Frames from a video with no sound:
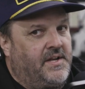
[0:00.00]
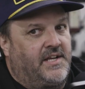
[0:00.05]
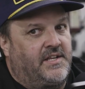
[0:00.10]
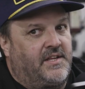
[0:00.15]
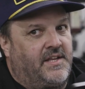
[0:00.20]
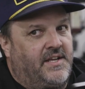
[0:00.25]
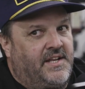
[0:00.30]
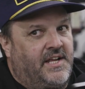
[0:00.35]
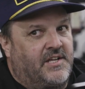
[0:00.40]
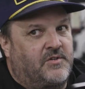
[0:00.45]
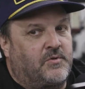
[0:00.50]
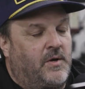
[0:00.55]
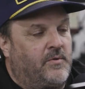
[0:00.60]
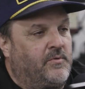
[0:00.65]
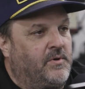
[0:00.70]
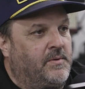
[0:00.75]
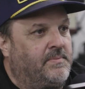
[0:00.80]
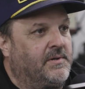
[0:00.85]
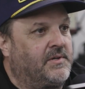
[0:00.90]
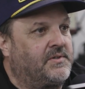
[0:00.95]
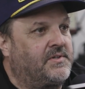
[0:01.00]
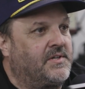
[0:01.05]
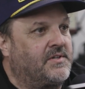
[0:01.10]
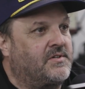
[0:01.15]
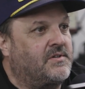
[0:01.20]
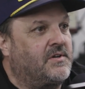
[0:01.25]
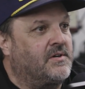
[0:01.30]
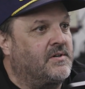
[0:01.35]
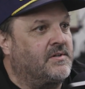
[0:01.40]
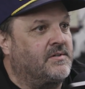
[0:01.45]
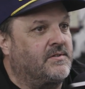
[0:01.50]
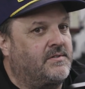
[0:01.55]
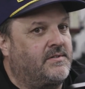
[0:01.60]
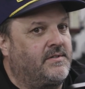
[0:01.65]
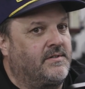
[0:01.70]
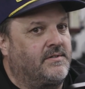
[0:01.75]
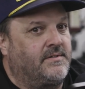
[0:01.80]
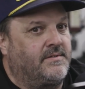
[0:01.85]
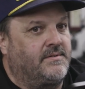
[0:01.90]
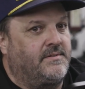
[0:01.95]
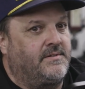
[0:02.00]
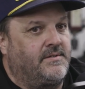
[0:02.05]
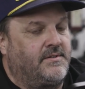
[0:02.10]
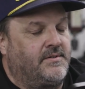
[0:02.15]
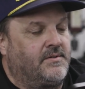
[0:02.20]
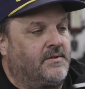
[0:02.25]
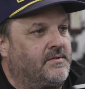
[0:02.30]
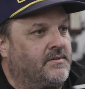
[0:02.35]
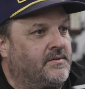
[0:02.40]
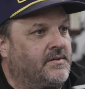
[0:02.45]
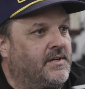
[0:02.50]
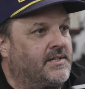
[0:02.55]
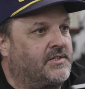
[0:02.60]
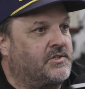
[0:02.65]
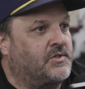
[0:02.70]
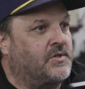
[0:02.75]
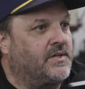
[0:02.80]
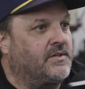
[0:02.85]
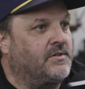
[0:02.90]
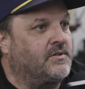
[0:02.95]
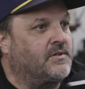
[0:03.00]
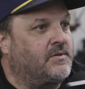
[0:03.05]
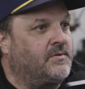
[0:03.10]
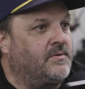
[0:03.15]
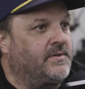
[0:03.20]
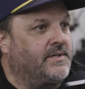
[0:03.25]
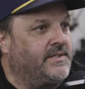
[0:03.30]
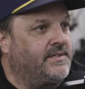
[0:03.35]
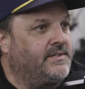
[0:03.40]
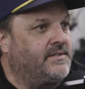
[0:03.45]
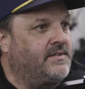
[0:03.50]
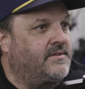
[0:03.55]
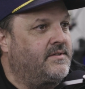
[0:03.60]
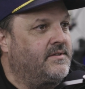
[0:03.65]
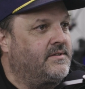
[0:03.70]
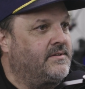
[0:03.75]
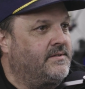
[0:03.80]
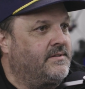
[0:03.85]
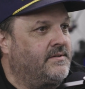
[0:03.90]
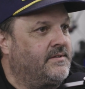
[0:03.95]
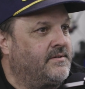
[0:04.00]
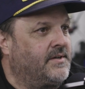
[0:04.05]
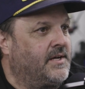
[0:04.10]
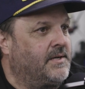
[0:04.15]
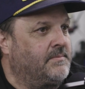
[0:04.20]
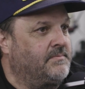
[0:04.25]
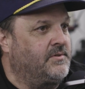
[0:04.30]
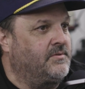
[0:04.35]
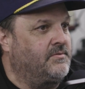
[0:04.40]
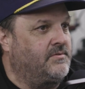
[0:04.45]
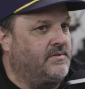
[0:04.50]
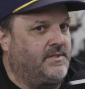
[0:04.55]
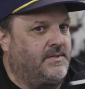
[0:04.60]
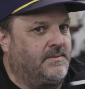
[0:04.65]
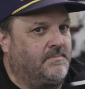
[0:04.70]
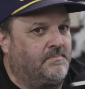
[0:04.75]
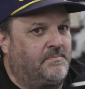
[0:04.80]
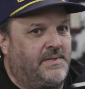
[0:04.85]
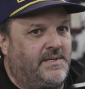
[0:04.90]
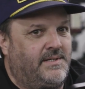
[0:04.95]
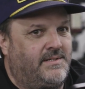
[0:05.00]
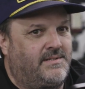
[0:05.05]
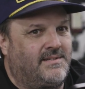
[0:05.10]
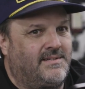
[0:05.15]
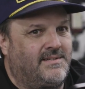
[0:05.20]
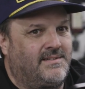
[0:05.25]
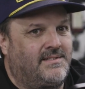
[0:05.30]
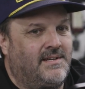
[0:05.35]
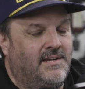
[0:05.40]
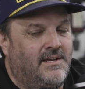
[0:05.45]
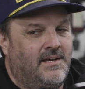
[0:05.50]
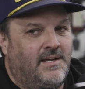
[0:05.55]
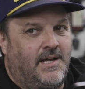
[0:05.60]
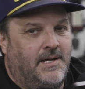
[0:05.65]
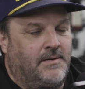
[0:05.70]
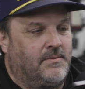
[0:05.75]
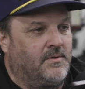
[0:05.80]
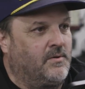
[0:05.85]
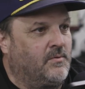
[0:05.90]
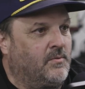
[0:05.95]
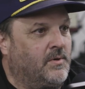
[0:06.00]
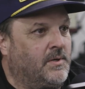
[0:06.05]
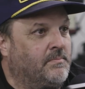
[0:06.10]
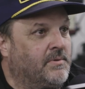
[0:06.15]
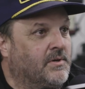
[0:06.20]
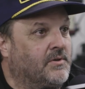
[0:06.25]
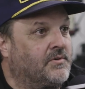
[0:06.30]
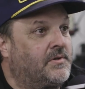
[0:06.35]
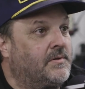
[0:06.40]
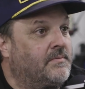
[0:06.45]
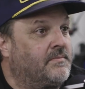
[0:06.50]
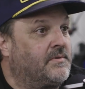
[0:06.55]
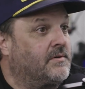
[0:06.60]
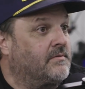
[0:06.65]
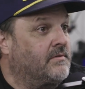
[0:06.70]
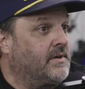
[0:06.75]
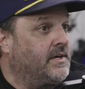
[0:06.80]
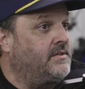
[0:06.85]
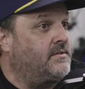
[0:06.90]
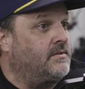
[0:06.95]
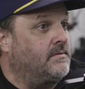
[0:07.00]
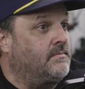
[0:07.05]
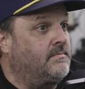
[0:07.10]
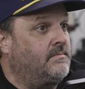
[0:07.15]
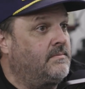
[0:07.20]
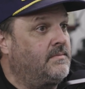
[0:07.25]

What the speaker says: that's why we built these cars. They're not trailer queens. They're not museum pieces. I mean, we built them to race them.